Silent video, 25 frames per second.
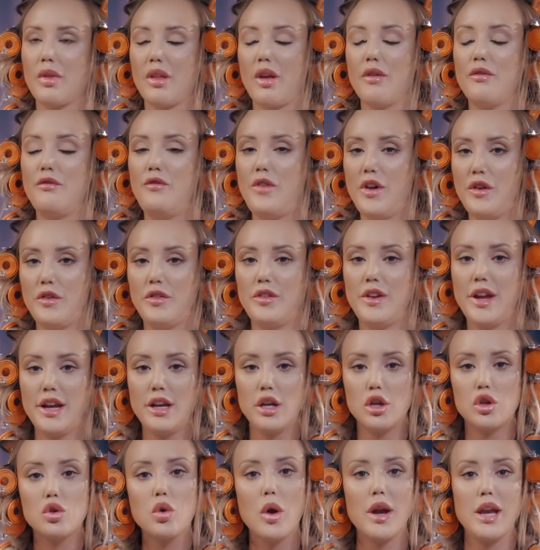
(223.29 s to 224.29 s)
15
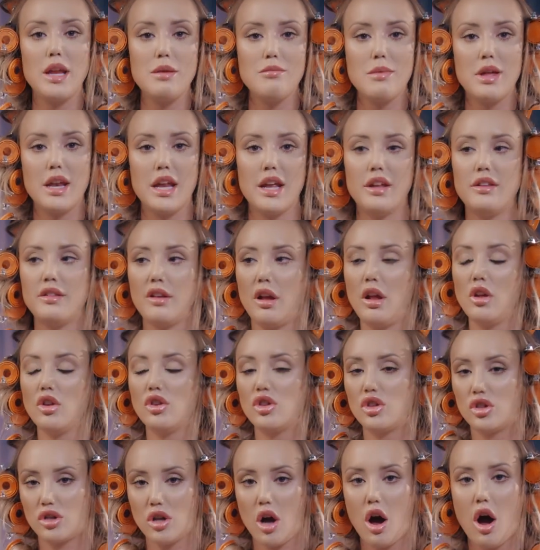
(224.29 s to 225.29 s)
to 20 minutes and
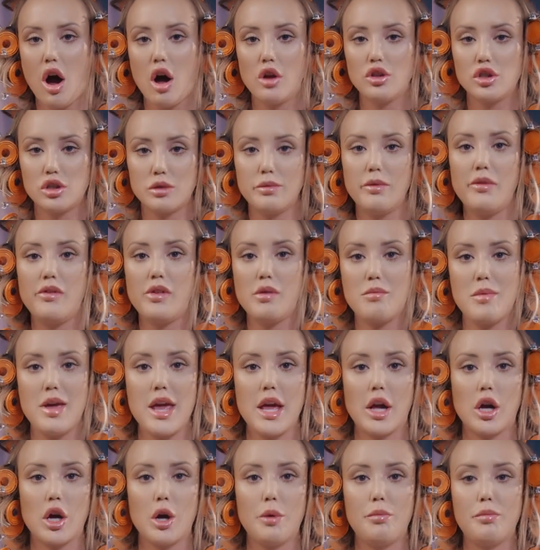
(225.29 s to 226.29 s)
start on some of your
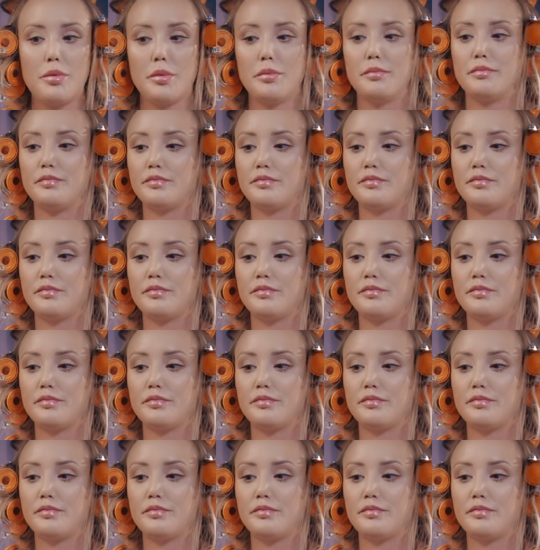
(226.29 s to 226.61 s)
makeup